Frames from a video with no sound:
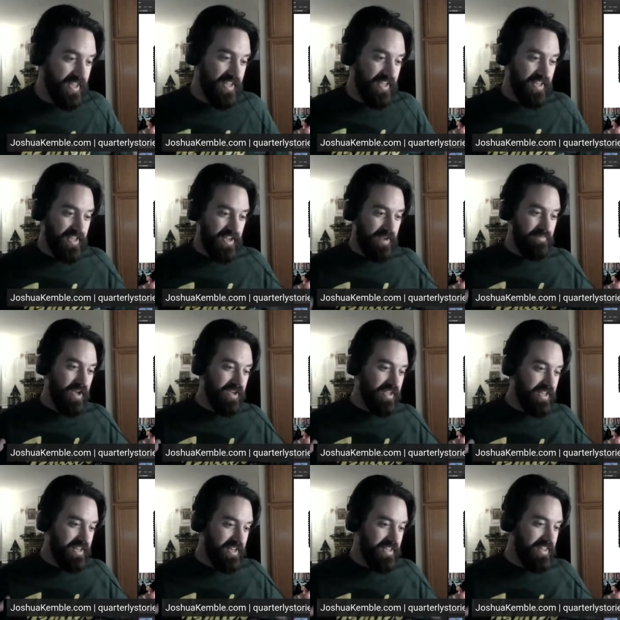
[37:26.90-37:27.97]
I'm not
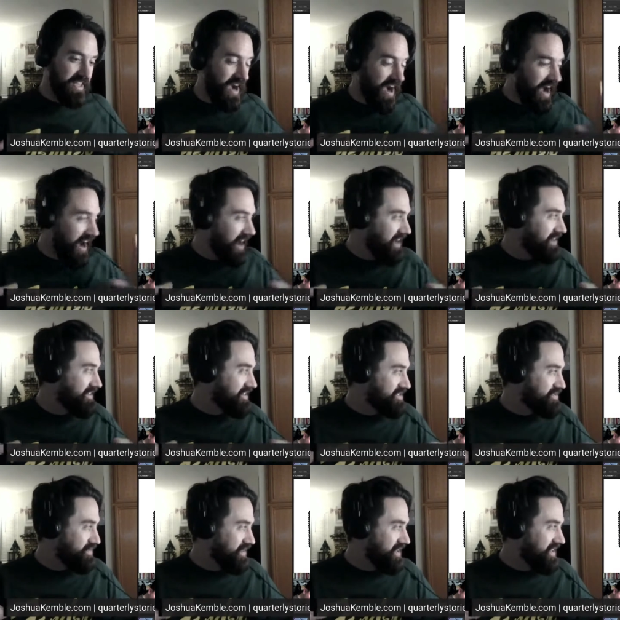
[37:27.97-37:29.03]
kidding, the eye of the
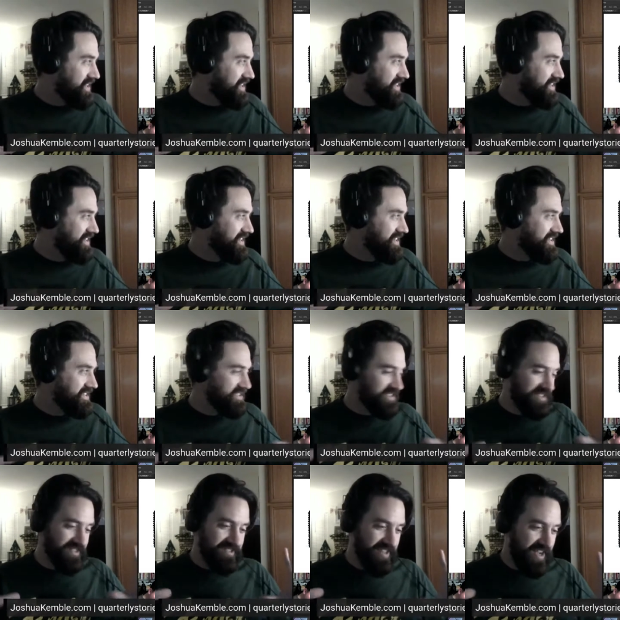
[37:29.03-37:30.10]
squid is the
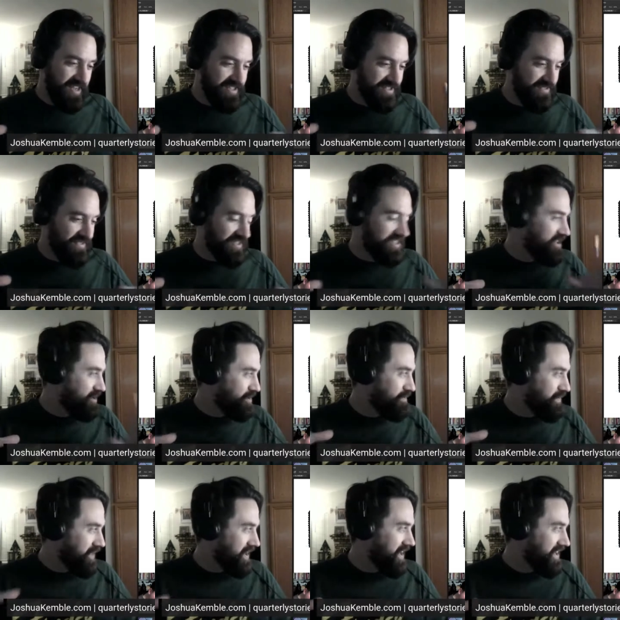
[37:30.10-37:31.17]
size of a dinner
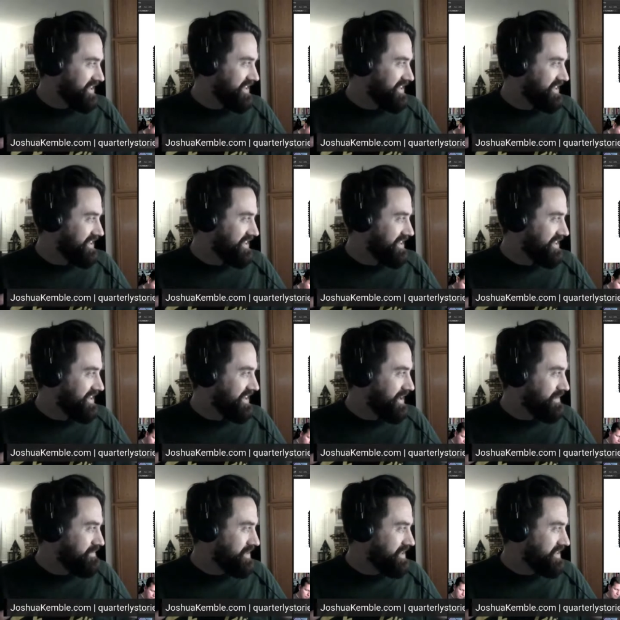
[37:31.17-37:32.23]
plate. I
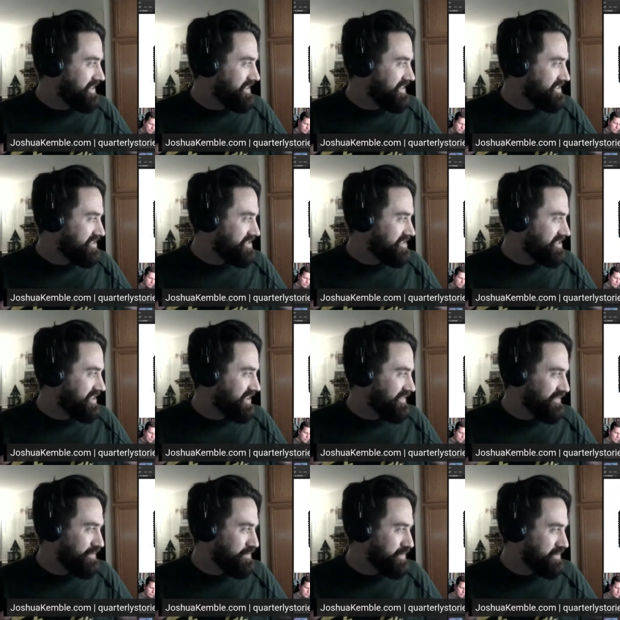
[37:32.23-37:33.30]
mean, just to give
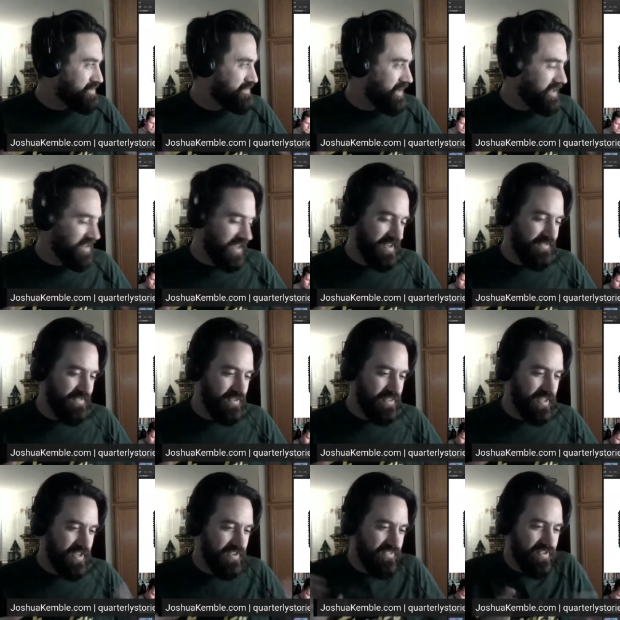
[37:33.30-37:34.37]
you a perspective, like if you
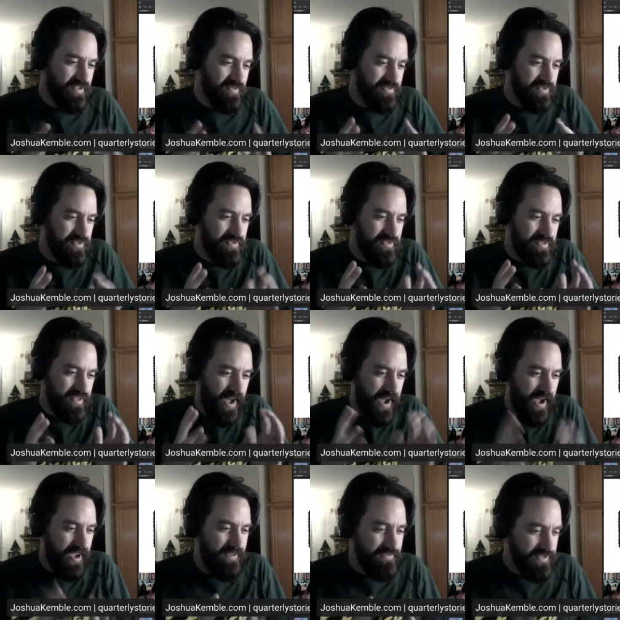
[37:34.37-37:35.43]
think of the
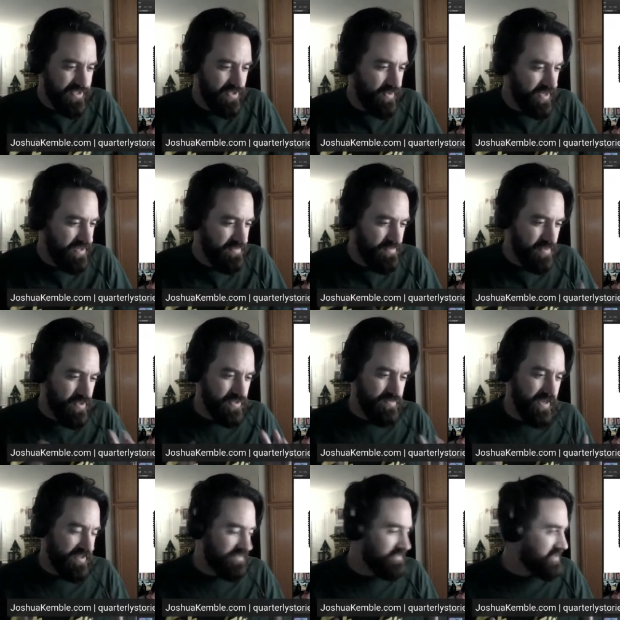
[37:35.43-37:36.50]
eye of a squid in
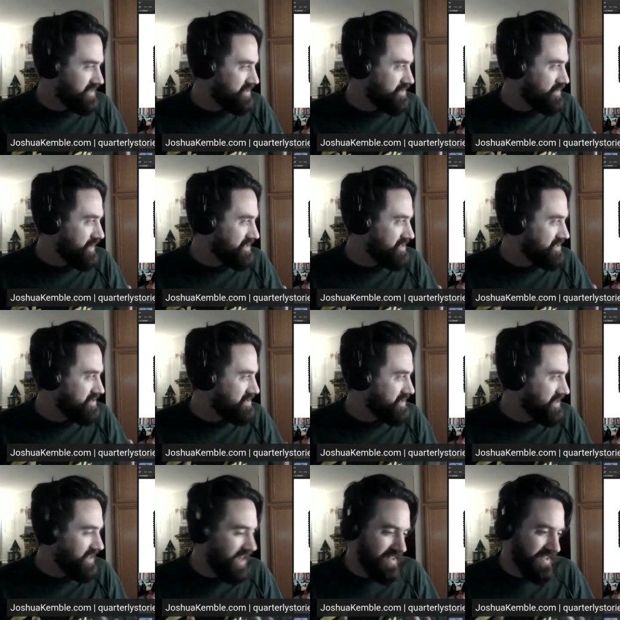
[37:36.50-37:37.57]
perspective of the squid, it's usually
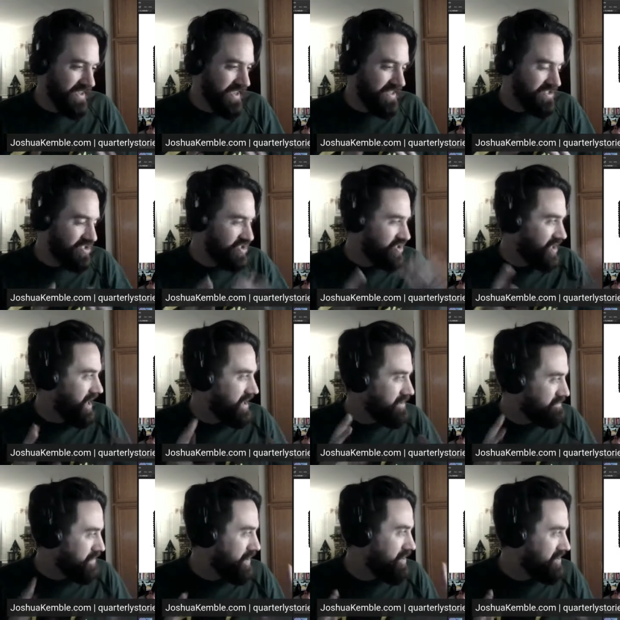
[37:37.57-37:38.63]
not like a giant
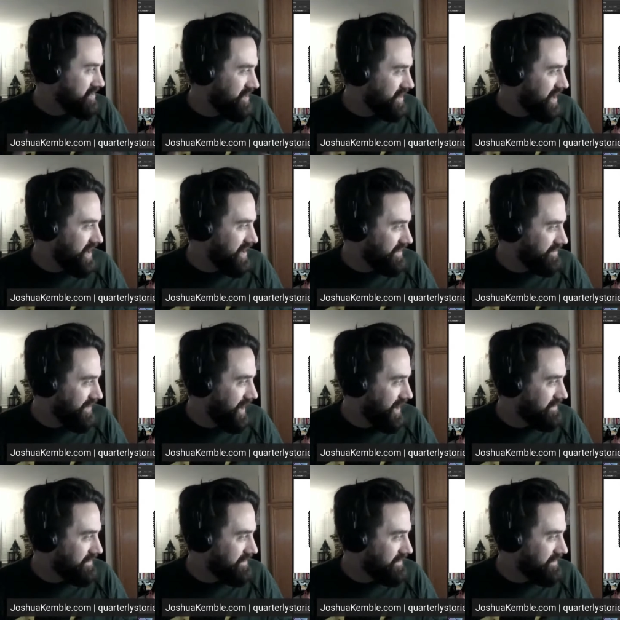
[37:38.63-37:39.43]
part of their head, right?